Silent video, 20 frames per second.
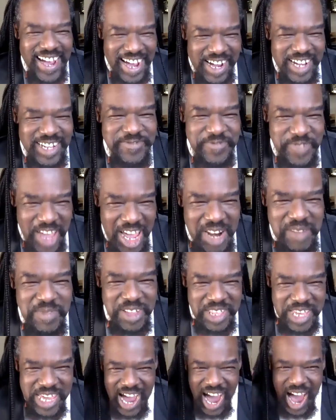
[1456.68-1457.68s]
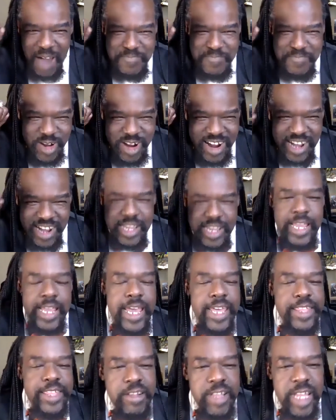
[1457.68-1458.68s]
Phantom of the Opera.
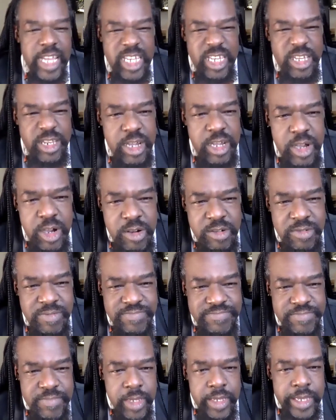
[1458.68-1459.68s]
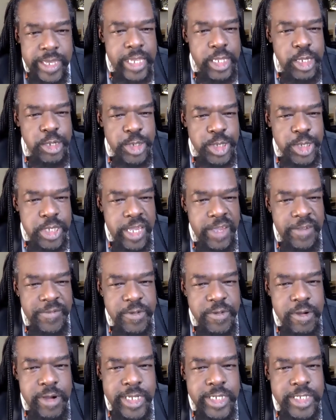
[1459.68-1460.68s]
And they're like, can you sing
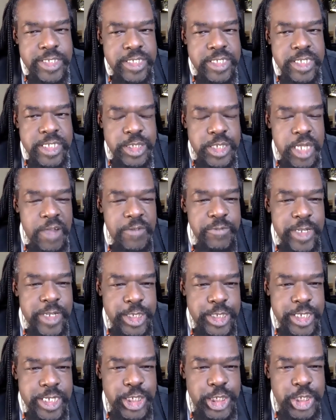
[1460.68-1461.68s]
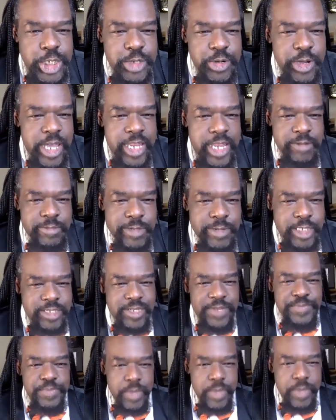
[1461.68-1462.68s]
for us the stuff we sent you? And it was,
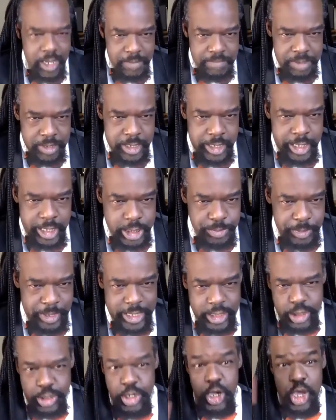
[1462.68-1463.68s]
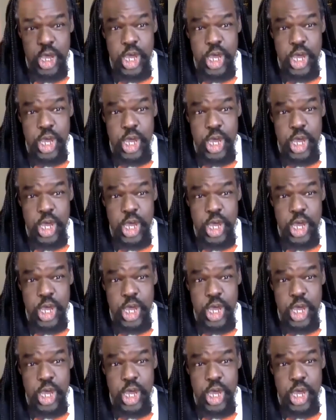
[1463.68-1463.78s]
please, monsieur,